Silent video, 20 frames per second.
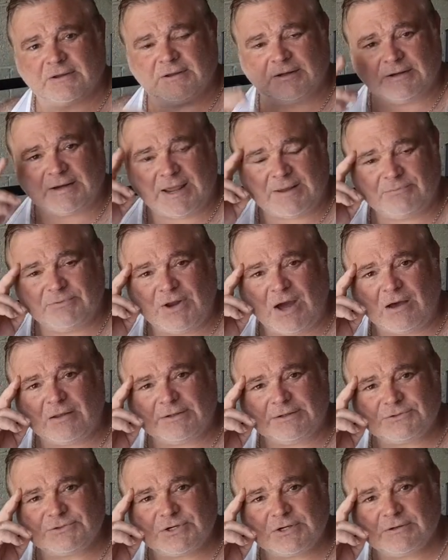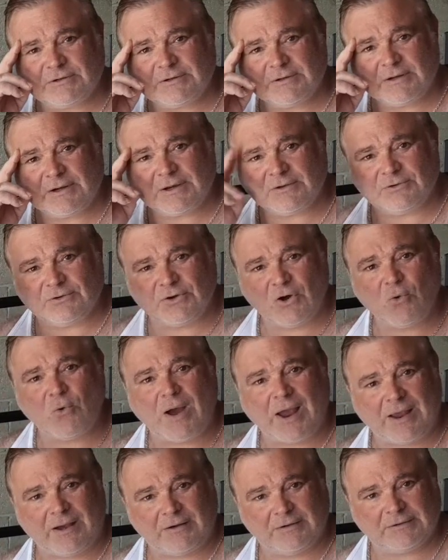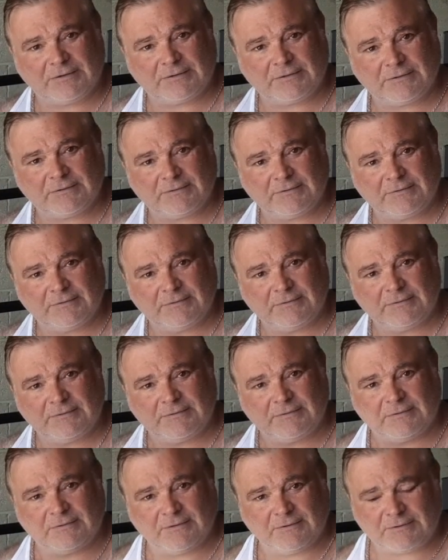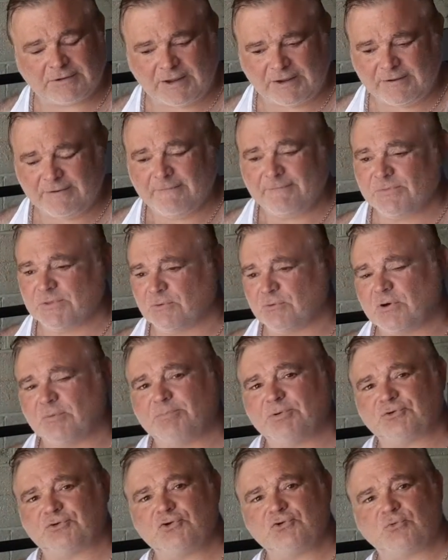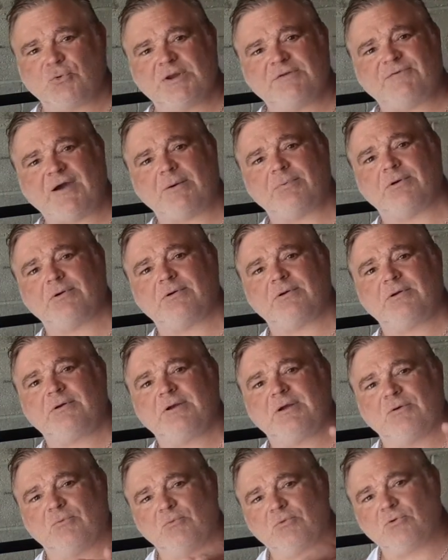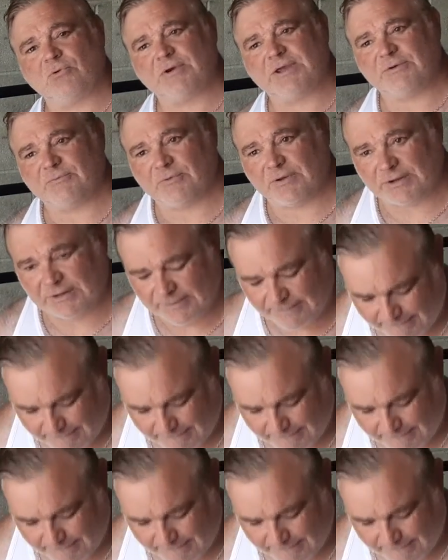and have knowledge and a know-how. Okay, we're going to put 225 here. We're going to get ready.